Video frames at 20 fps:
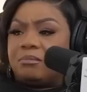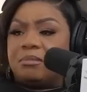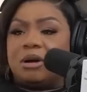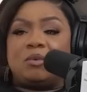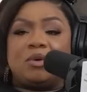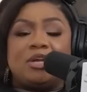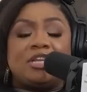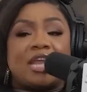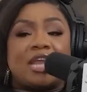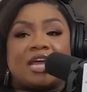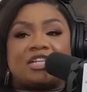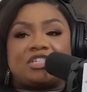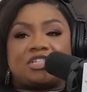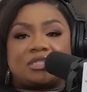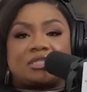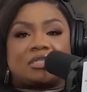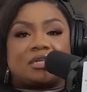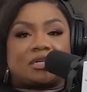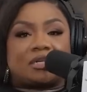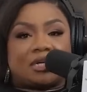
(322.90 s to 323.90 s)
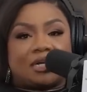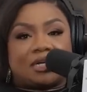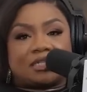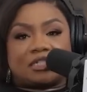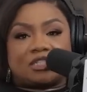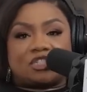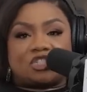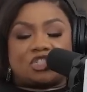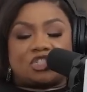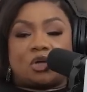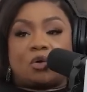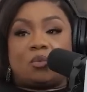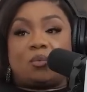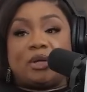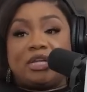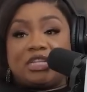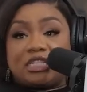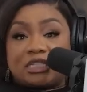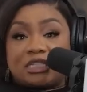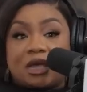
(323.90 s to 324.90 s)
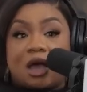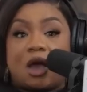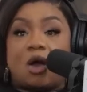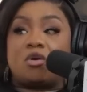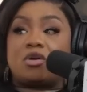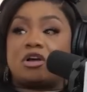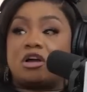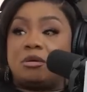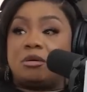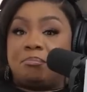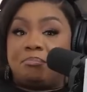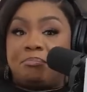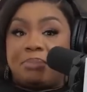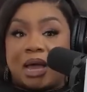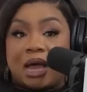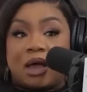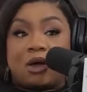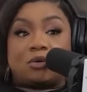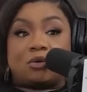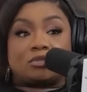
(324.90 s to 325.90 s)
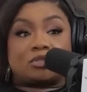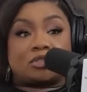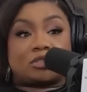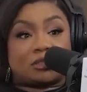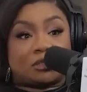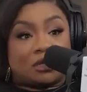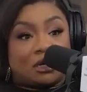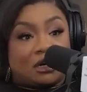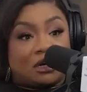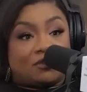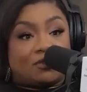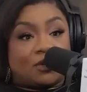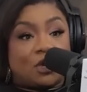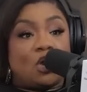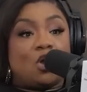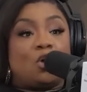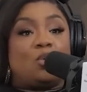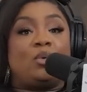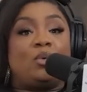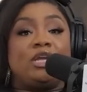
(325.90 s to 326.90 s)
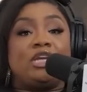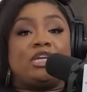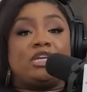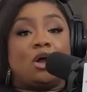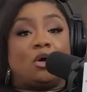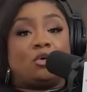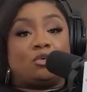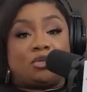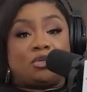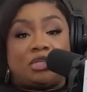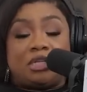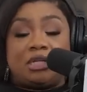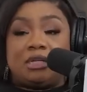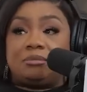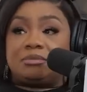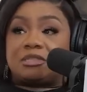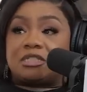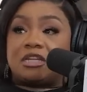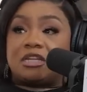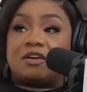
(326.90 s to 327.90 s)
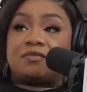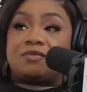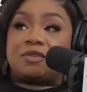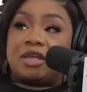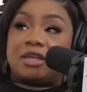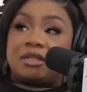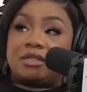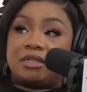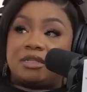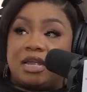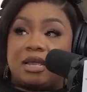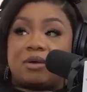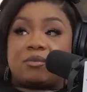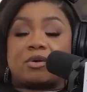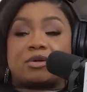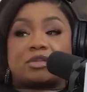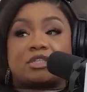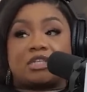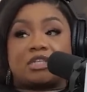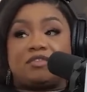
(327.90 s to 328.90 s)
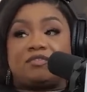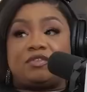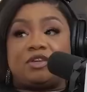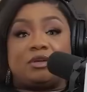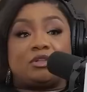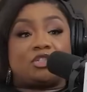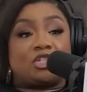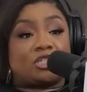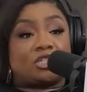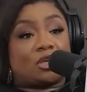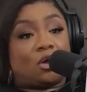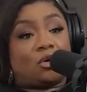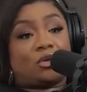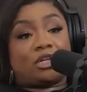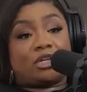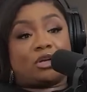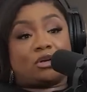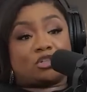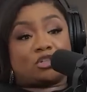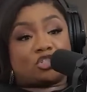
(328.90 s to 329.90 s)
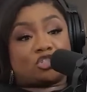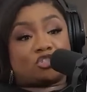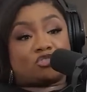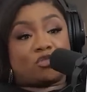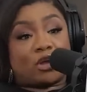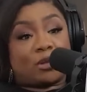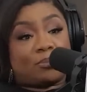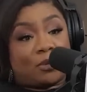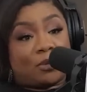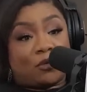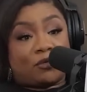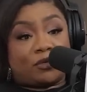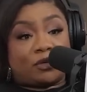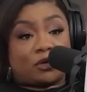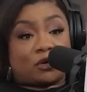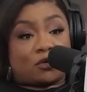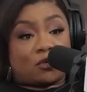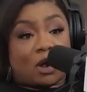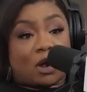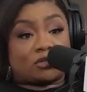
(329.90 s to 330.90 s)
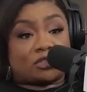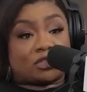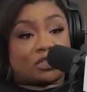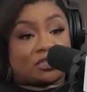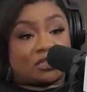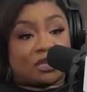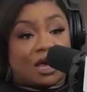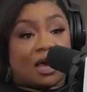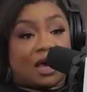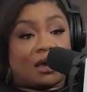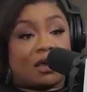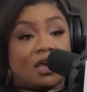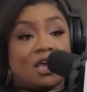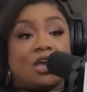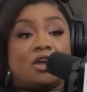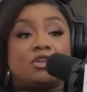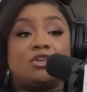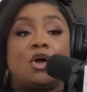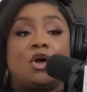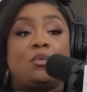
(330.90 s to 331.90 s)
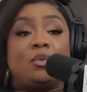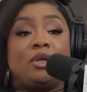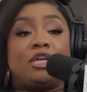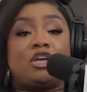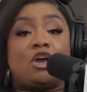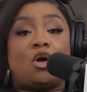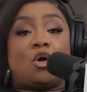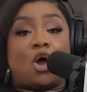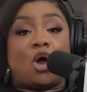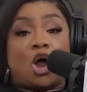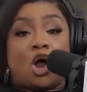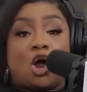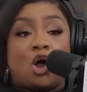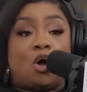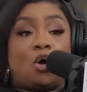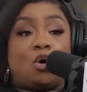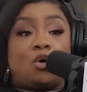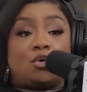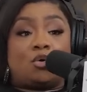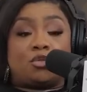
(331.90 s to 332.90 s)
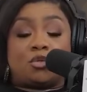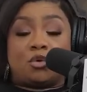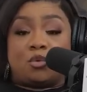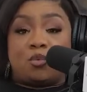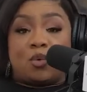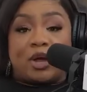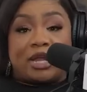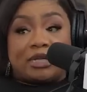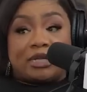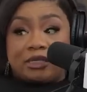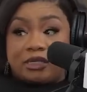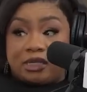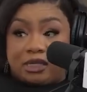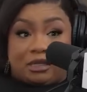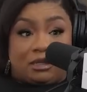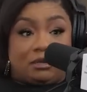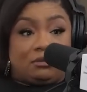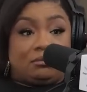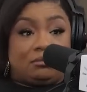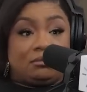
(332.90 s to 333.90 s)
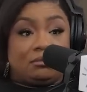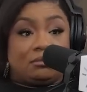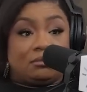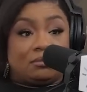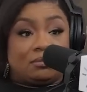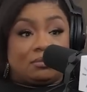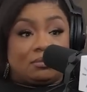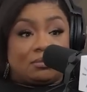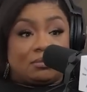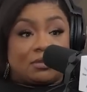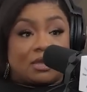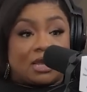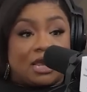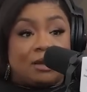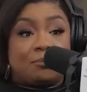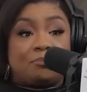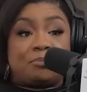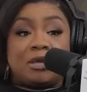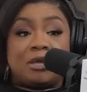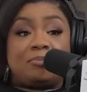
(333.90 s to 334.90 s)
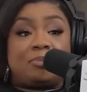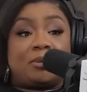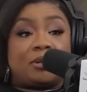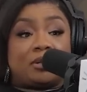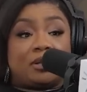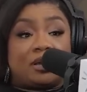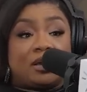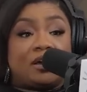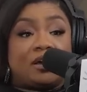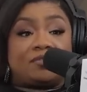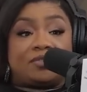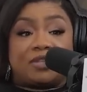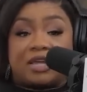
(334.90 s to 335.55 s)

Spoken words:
But we're not just a cussing show. We talk about stuff. We go deep. Stuff that network TV is just only going to scrape over to cross the top. No, we go all the way deep. And people love